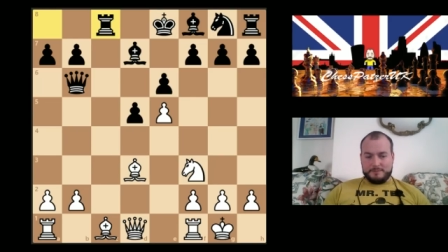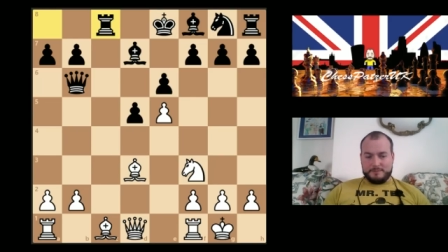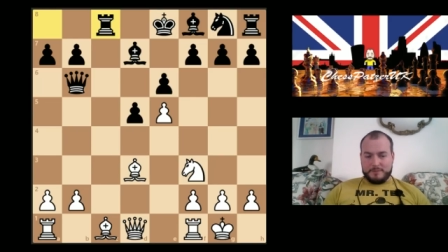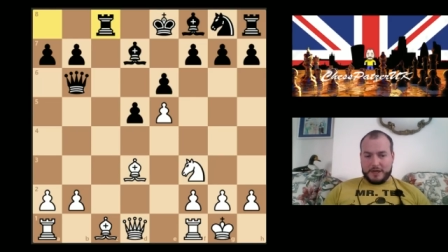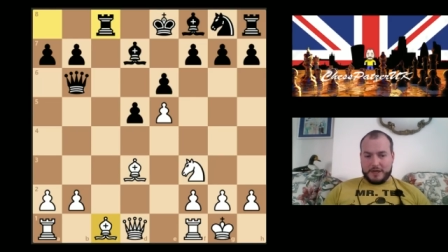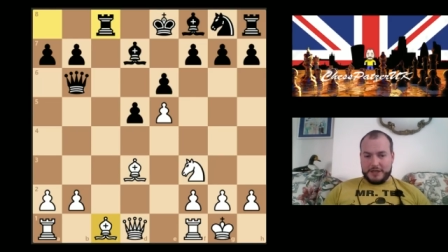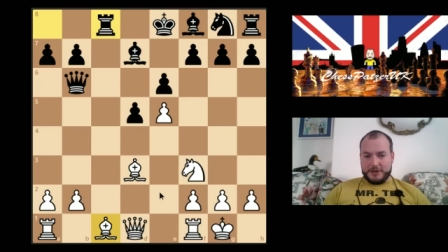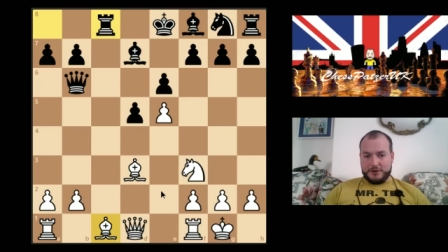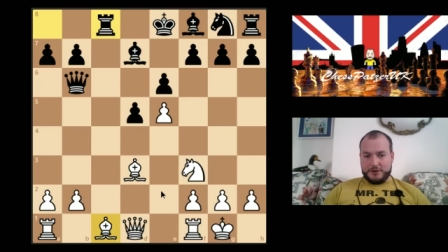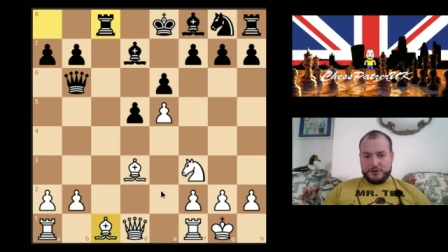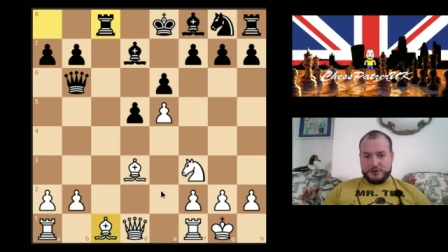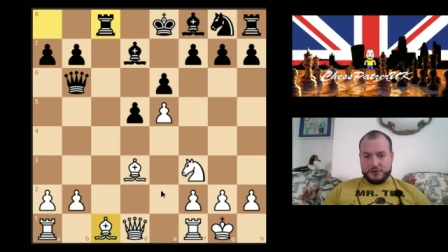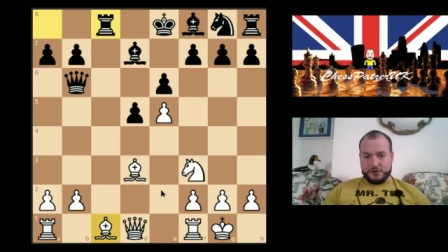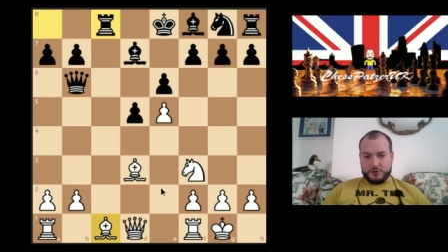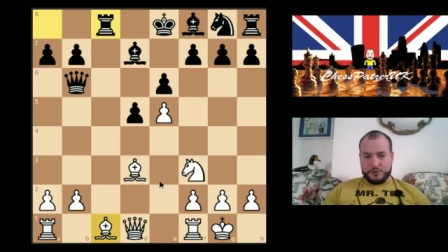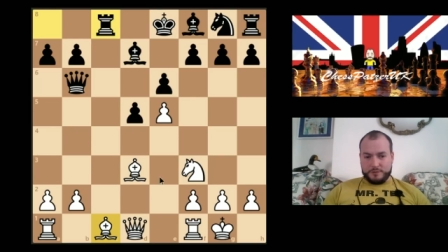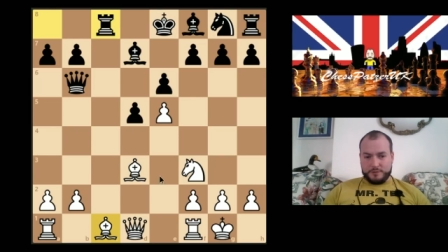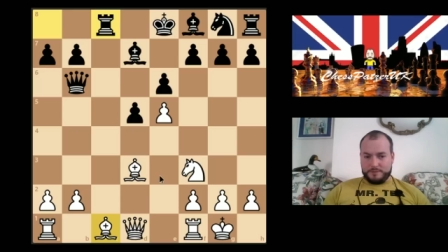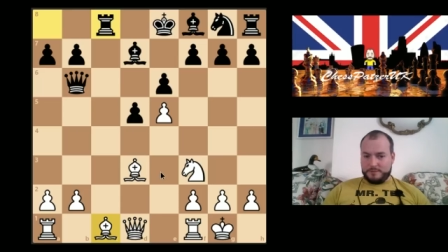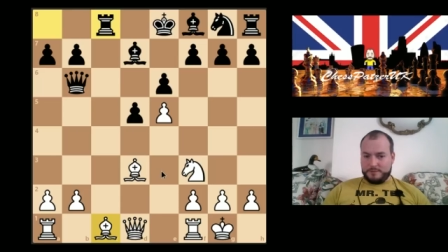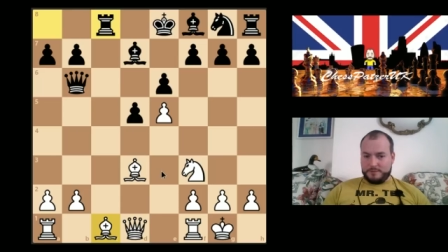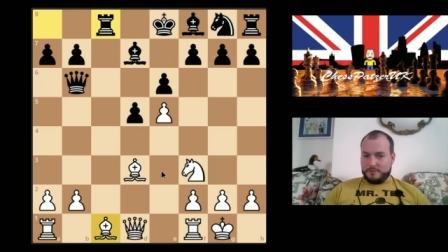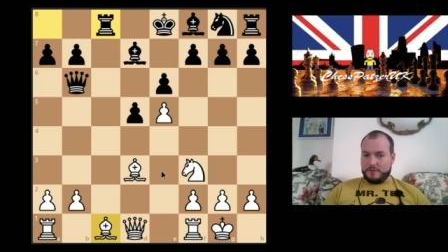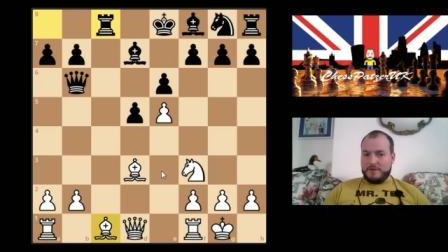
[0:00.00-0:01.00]
my
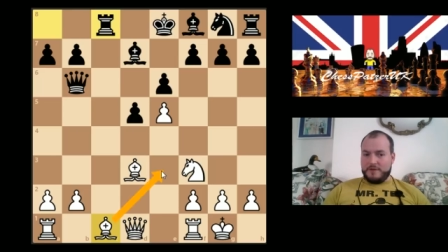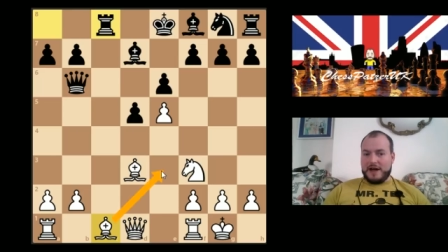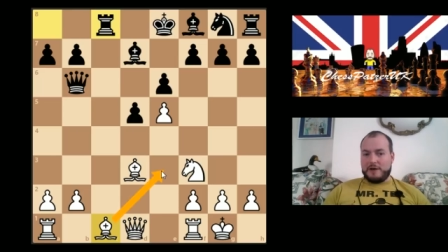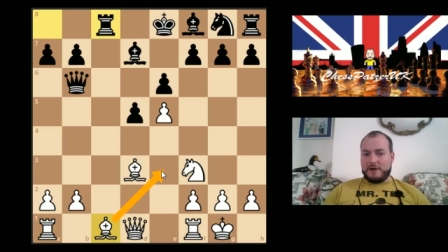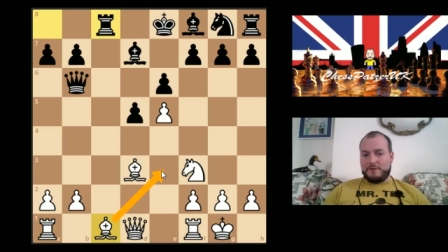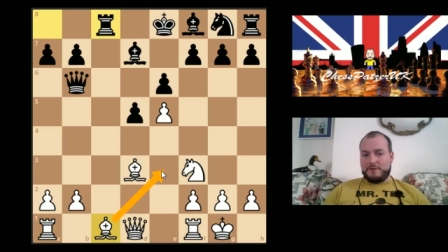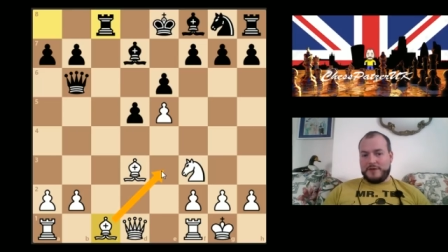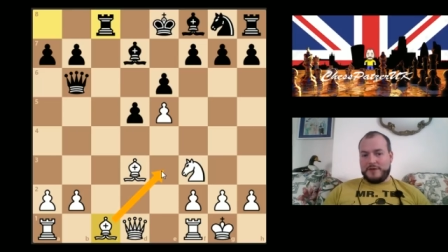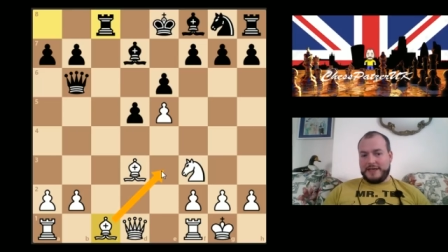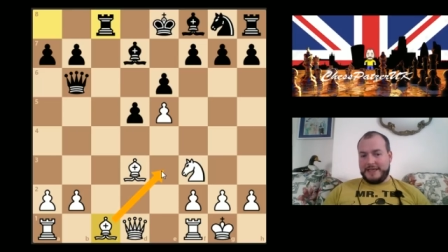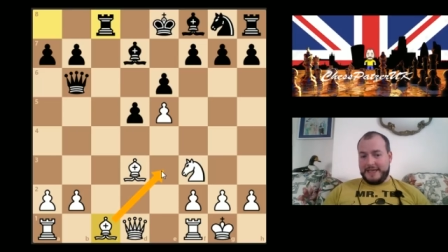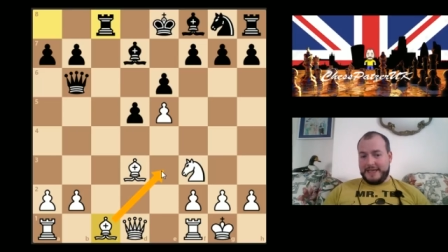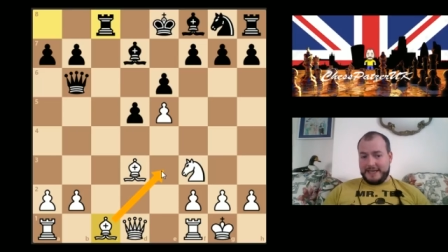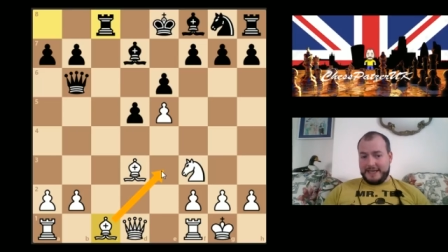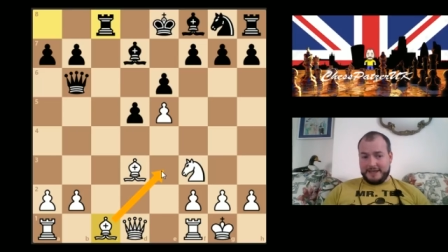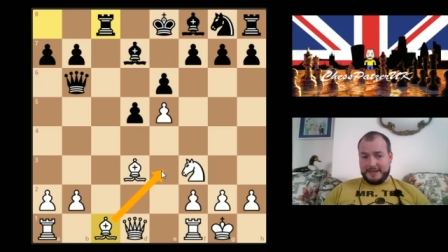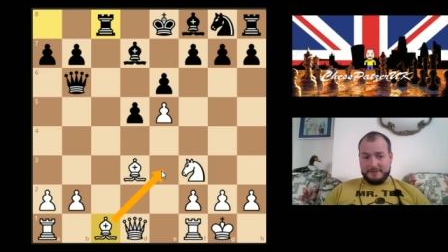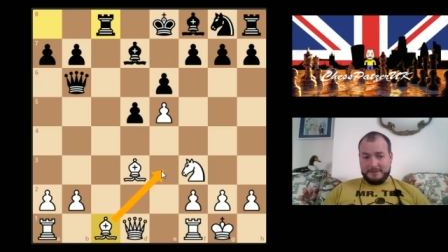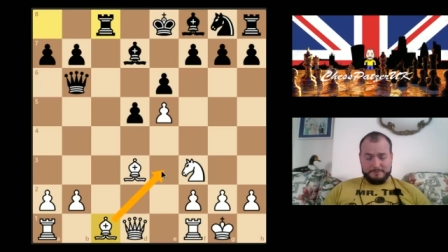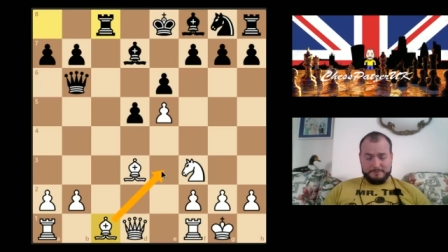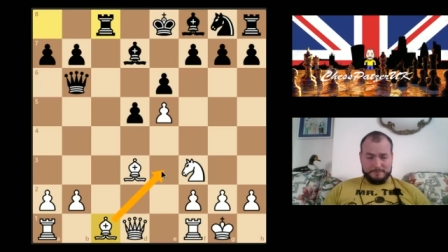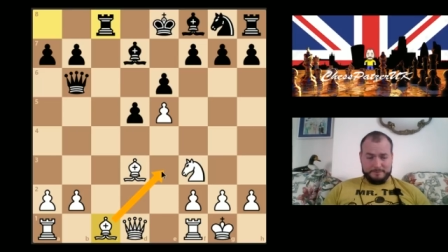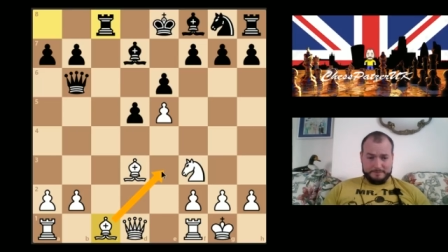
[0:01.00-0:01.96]
usual, without thinking,